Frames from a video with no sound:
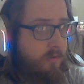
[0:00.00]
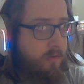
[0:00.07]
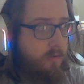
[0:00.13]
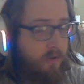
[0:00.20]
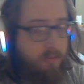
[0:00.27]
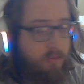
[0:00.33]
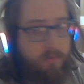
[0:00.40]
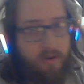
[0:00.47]

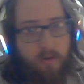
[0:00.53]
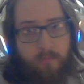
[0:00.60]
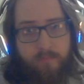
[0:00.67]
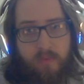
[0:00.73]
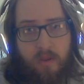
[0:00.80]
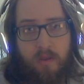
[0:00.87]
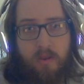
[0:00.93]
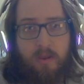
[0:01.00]
there we go.
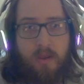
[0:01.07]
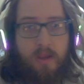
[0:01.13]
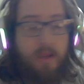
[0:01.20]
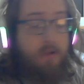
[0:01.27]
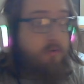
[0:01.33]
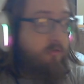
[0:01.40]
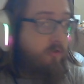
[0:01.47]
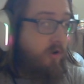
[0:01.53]

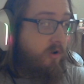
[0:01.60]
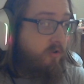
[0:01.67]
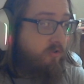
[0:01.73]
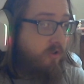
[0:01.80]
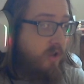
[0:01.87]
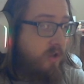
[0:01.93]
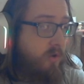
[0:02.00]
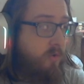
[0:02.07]
In
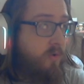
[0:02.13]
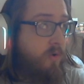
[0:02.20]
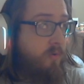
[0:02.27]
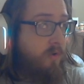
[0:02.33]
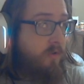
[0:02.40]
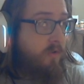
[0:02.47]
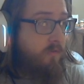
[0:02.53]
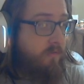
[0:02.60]
Xiangqi, you'll
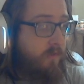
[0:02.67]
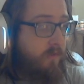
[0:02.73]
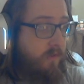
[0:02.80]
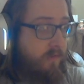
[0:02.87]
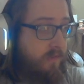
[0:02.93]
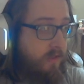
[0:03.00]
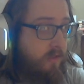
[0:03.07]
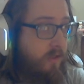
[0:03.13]
notice that
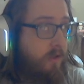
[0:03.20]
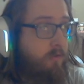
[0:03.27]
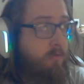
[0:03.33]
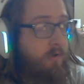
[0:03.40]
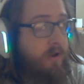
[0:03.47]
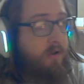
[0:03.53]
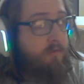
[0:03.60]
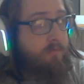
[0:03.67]
the
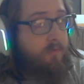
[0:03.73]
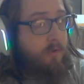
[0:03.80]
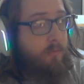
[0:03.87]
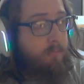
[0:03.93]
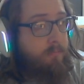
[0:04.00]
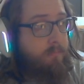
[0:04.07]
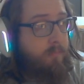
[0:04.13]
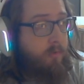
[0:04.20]
lettering for
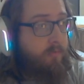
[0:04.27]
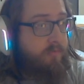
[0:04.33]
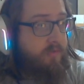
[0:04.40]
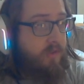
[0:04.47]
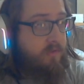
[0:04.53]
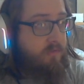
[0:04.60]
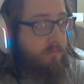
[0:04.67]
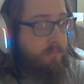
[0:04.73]
both
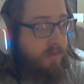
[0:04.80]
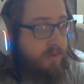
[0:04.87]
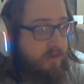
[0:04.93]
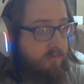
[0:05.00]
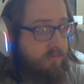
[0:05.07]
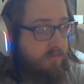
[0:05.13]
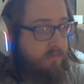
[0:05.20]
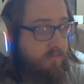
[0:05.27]
sets of
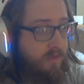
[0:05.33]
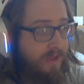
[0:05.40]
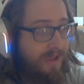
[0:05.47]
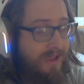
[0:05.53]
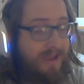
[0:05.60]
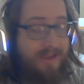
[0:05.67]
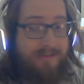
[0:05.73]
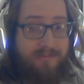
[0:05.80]
pieces
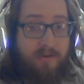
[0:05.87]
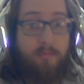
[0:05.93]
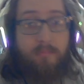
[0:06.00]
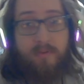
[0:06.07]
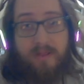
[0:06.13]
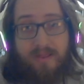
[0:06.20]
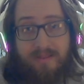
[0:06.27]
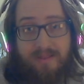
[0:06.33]
is
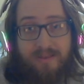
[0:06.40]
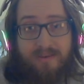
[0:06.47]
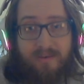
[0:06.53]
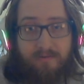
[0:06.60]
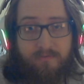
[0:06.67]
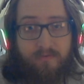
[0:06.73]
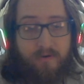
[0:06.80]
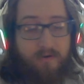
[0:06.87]
completely
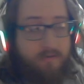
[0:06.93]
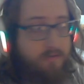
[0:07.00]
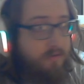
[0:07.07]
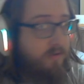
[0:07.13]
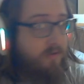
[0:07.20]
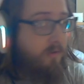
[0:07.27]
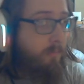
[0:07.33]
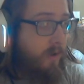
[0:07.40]
different
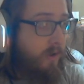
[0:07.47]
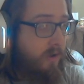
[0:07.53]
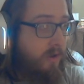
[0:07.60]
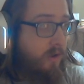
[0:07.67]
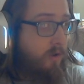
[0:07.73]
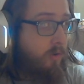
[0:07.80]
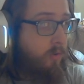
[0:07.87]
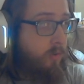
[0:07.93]

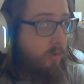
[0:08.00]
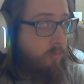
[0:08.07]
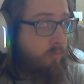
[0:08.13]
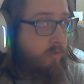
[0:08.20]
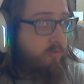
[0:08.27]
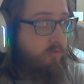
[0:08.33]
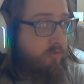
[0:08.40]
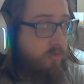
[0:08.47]
depending on
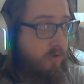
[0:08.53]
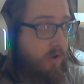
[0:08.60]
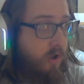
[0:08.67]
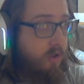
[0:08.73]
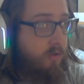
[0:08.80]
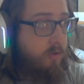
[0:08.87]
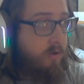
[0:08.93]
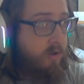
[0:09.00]
which
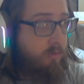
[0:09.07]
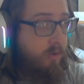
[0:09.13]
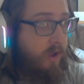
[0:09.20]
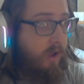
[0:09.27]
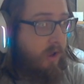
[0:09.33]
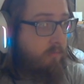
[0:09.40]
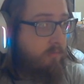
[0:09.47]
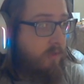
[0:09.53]
color you
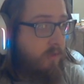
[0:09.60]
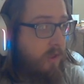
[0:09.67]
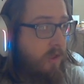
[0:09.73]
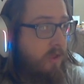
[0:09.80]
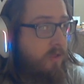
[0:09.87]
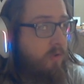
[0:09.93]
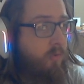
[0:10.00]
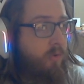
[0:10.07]
have.
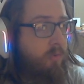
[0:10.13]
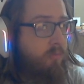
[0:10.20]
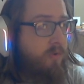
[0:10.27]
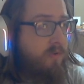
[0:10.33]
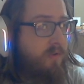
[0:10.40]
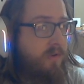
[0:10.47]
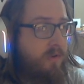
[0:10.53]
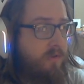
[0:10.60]
The only
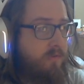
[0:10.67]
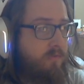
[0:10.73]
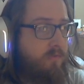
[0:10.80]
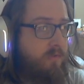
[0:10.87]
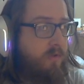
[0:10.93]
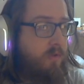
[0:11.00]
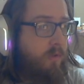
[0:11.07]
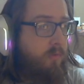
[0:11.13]
one that is
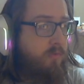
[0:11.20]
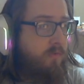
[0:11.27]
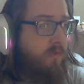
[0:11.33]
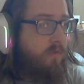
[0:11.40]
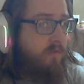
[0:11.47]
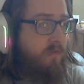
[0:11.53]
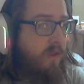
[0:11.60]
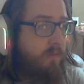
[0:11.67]
close to
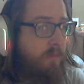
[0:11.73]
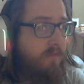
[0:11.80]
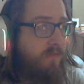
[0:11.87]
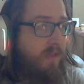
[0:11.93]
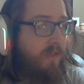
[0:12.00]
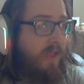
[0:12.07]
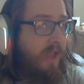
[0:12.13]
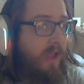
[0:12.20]
the same is
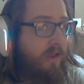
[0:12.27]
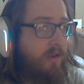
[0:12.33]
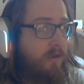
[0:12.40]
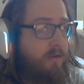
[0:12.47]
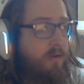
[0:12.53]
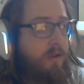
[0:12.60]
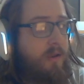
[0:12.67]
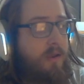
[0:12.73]
the
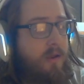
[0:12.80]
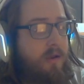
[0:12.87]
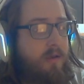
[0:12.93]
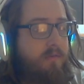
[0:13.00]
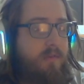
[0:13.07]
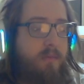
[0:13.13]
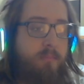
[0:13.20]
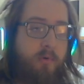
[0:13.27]
cannon,
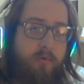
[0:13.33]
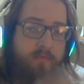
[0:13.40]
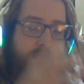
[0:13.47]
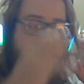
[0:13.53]
because they both